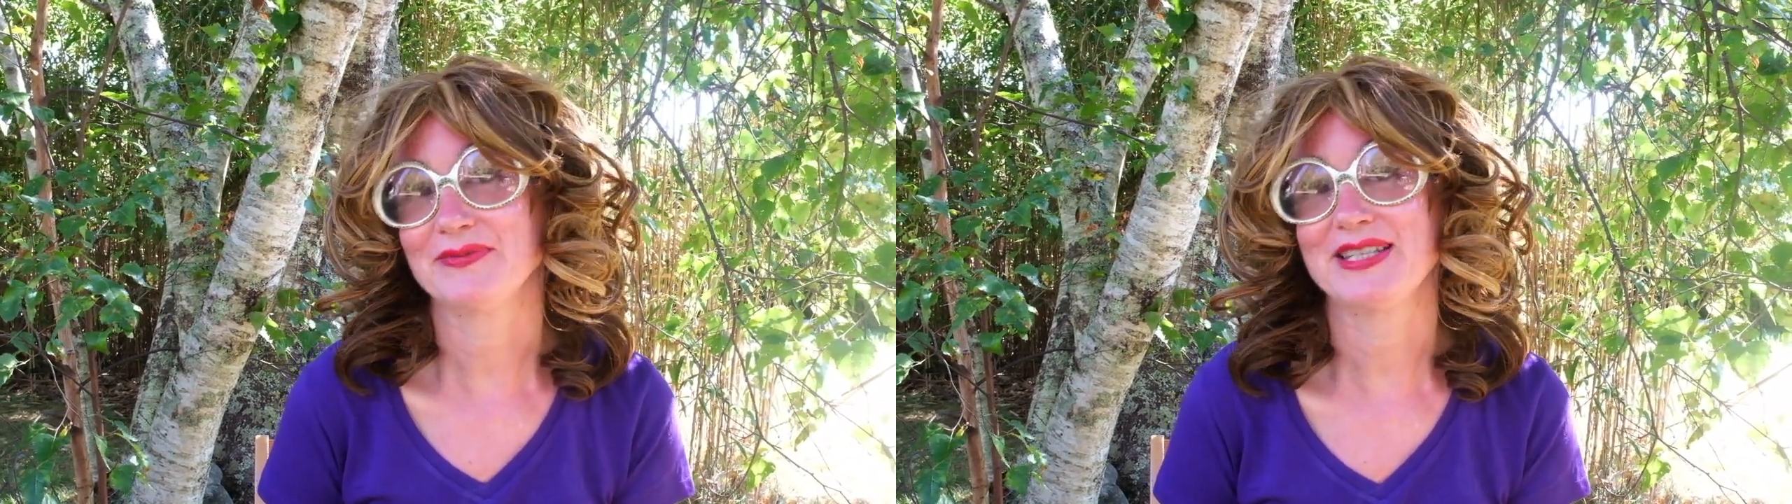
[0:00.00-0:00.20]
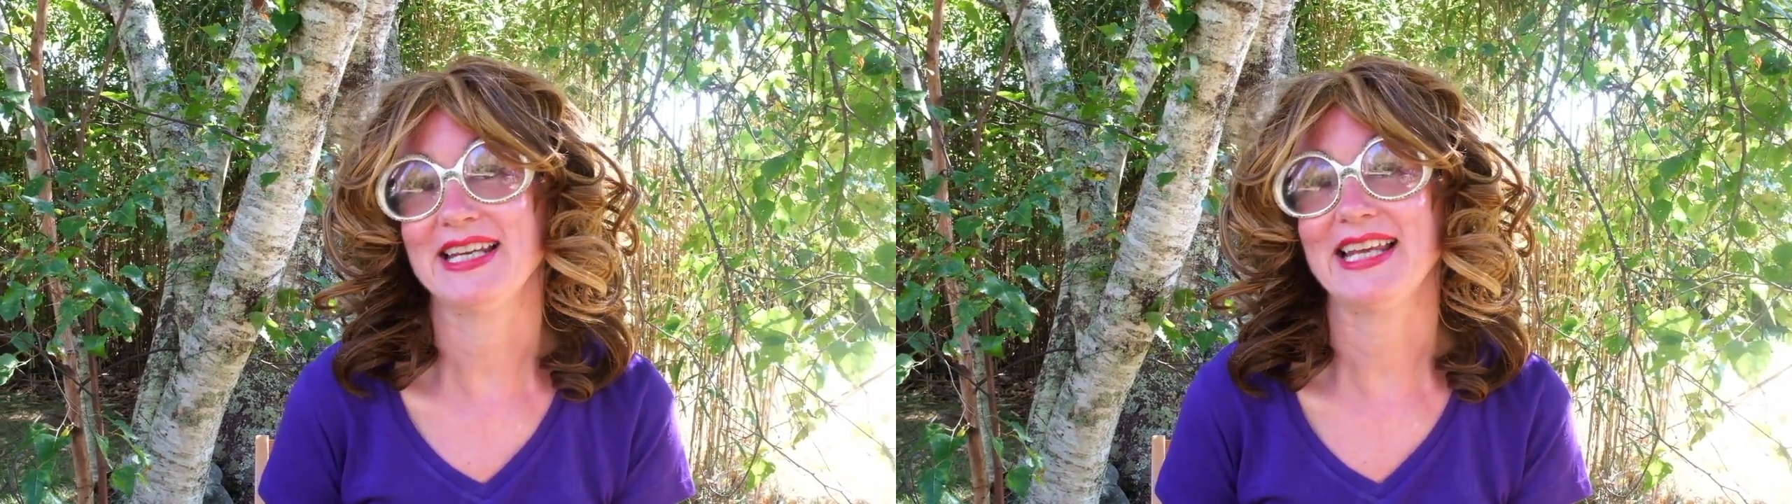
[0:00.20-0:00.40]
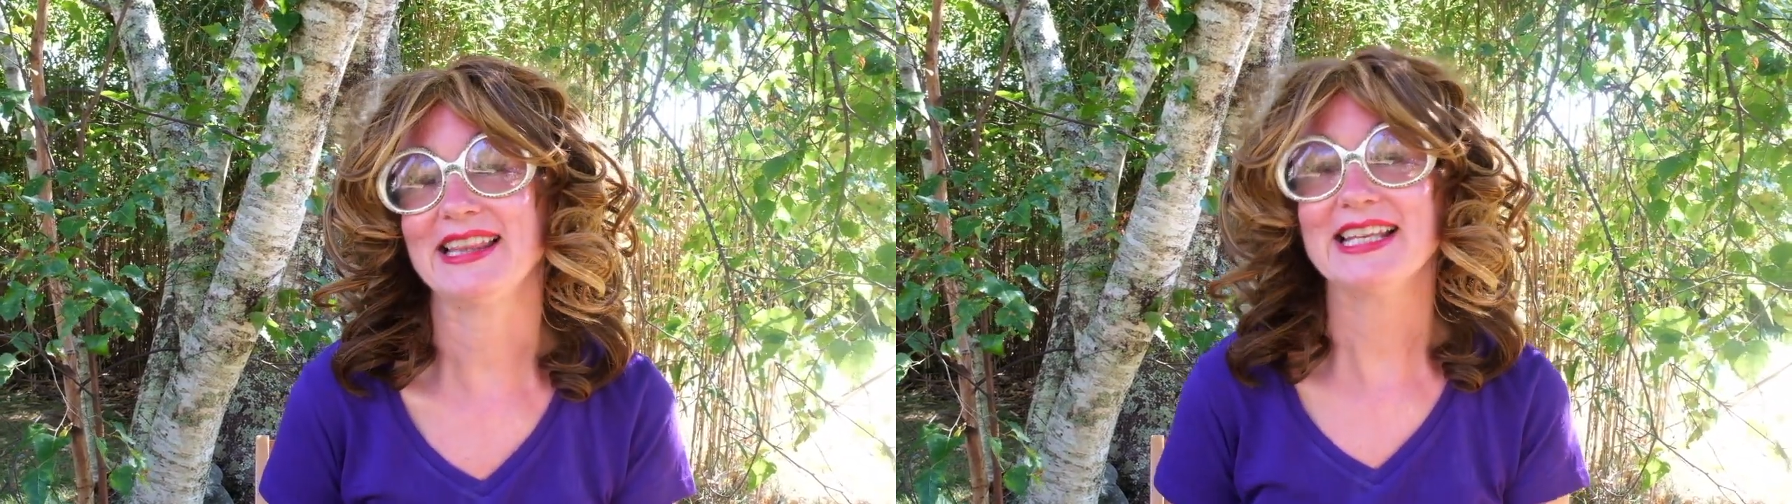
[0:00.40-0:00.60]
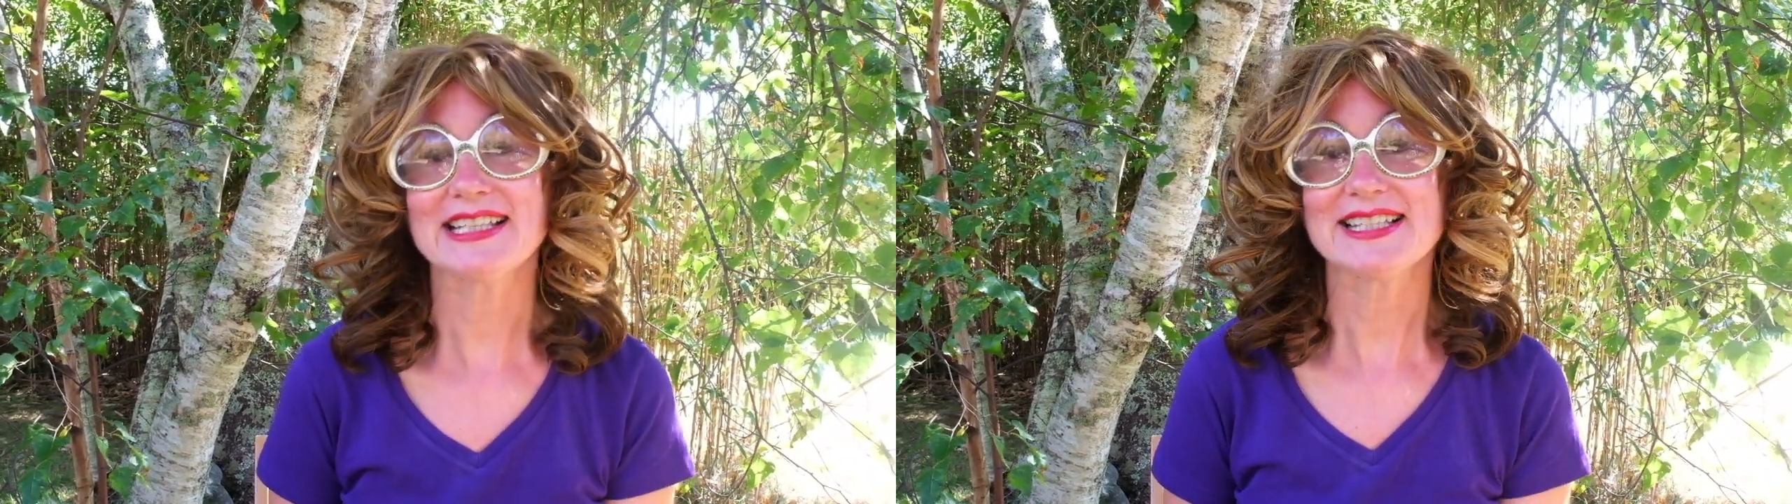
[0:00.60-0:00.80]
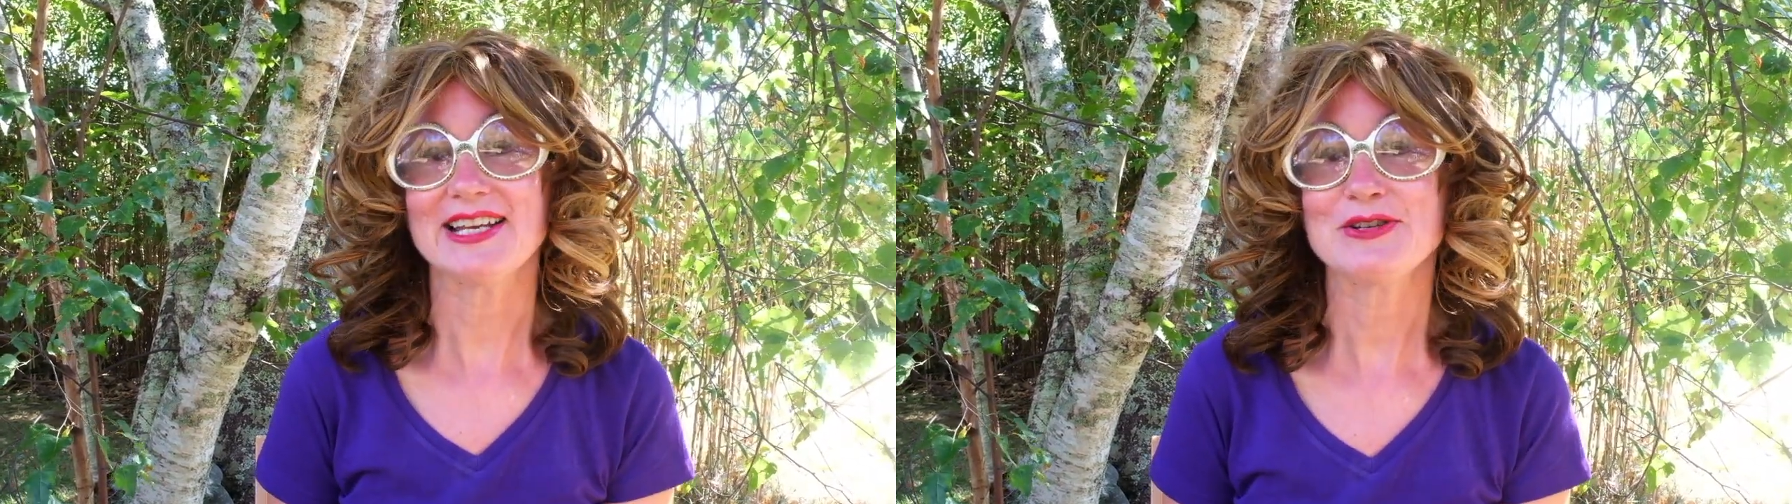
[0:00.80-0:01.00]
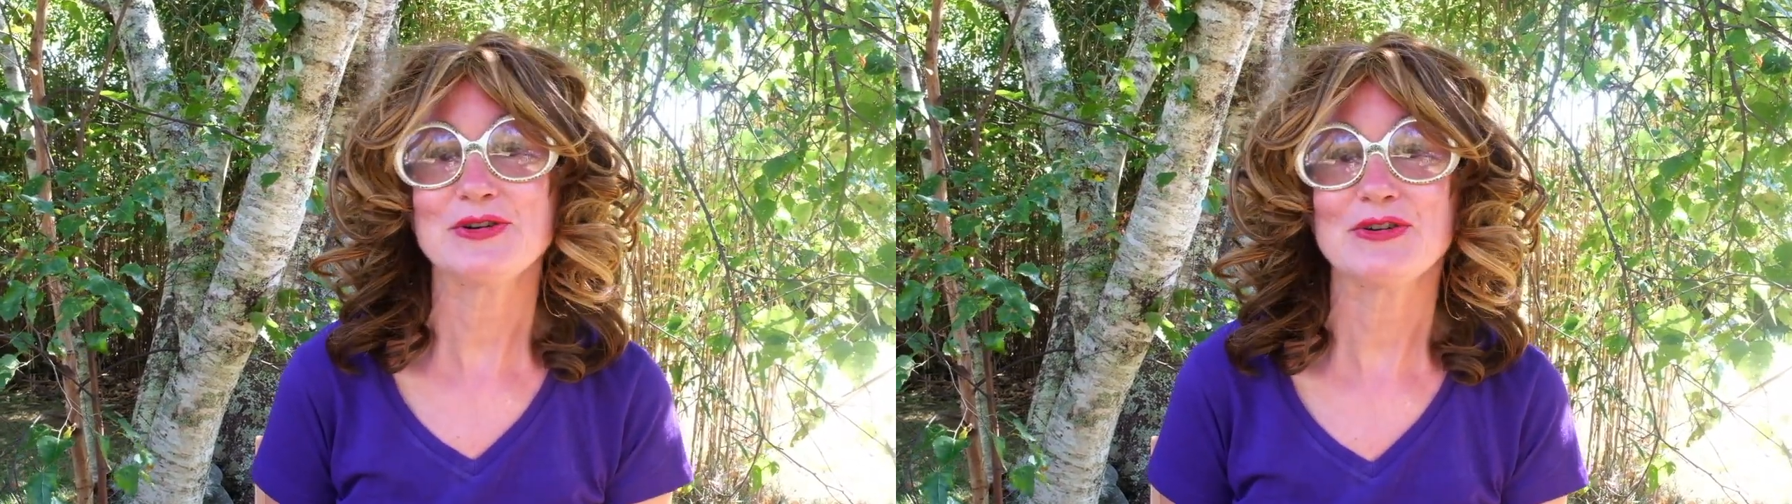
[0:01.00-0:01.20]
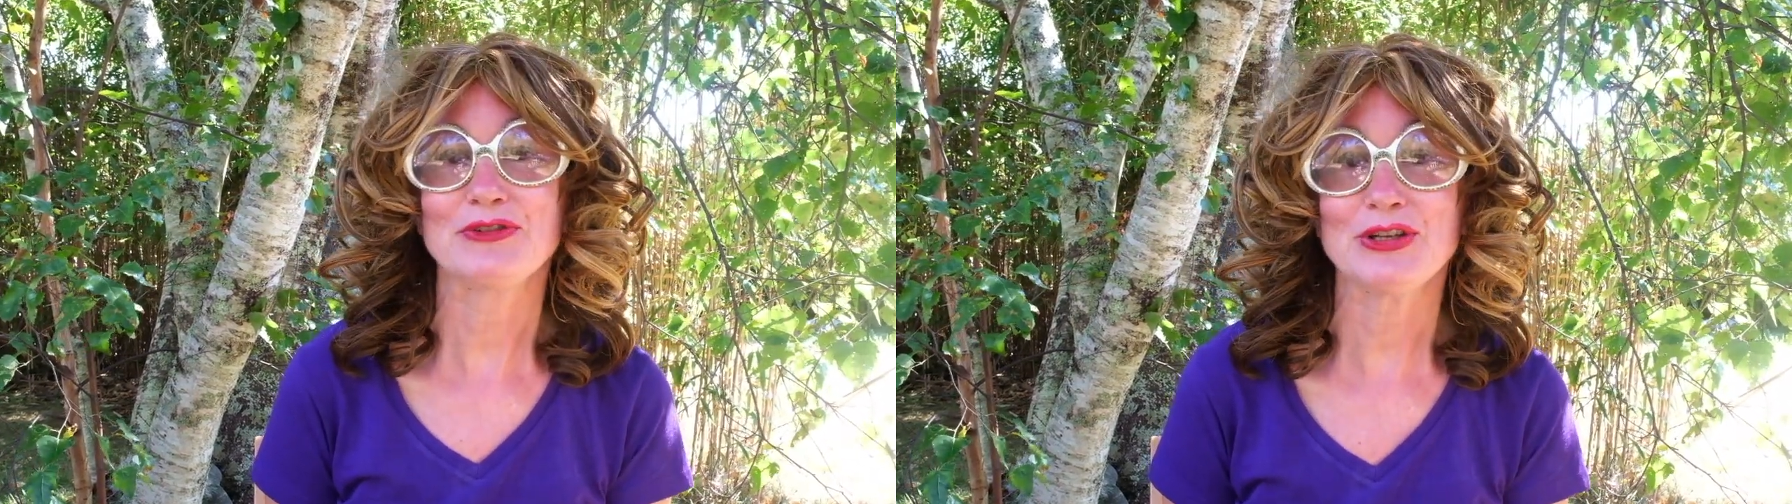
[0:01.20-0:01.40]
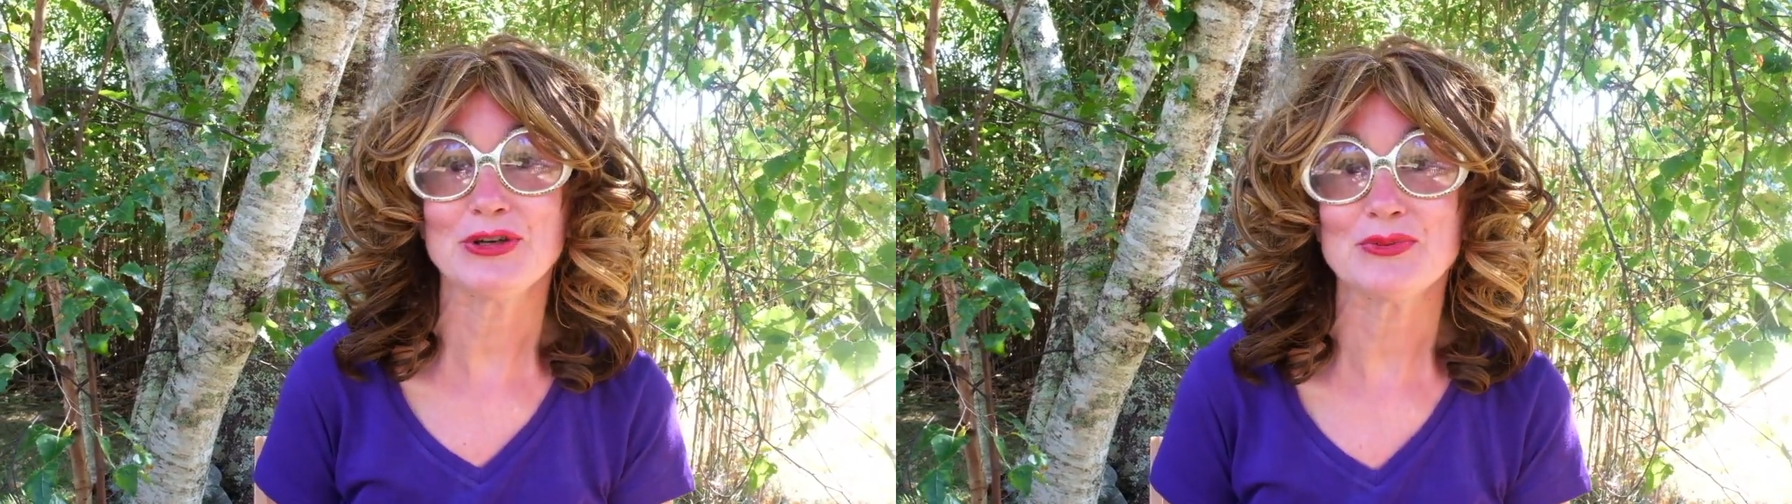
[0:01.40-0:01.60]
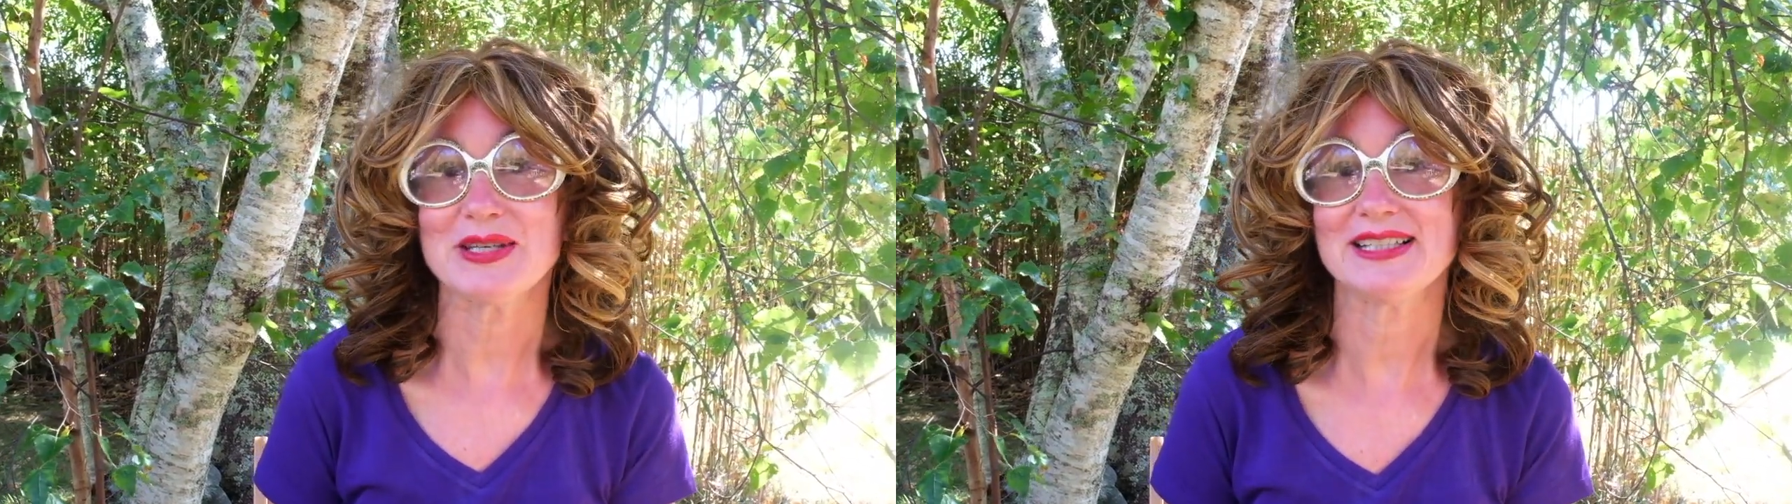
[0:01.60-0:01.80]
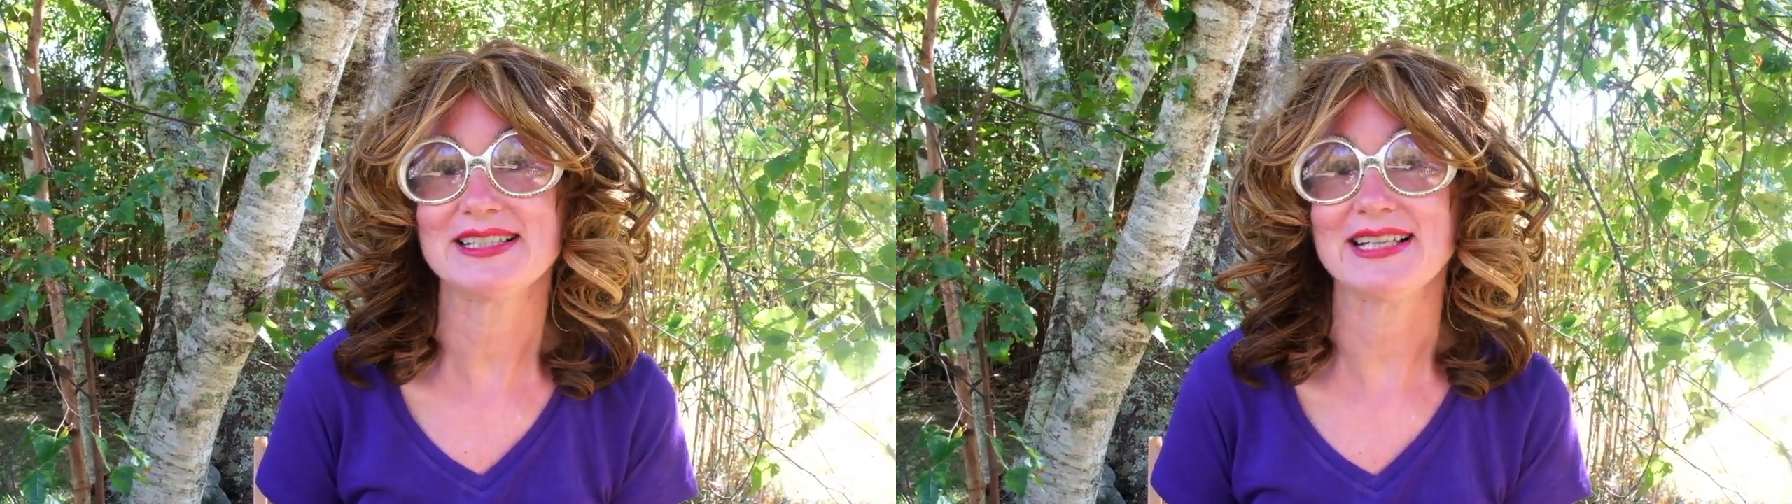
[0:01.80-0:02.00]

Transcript: to get the attention of humans